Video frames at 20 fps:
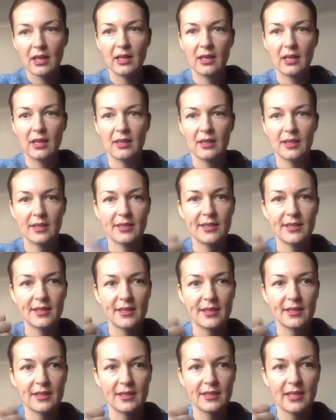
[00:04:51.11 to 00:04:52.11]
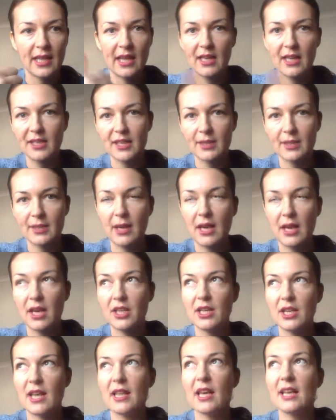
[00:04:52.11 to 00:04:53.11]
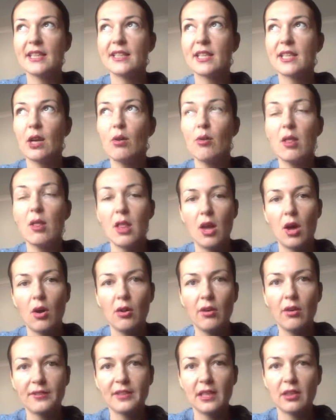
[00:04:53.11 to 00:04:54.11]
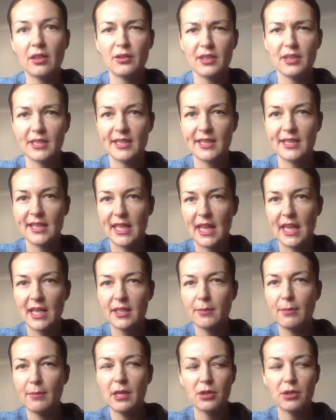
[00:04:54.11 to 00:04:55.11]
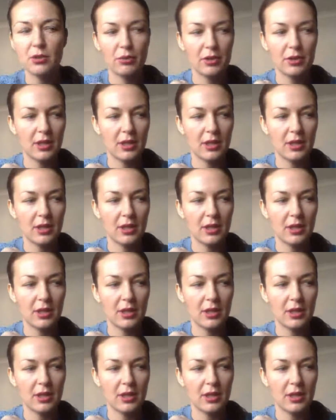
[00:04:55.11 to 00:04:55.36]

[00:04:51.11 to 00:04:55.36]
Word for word: the sales page and I so love that on the sales page you,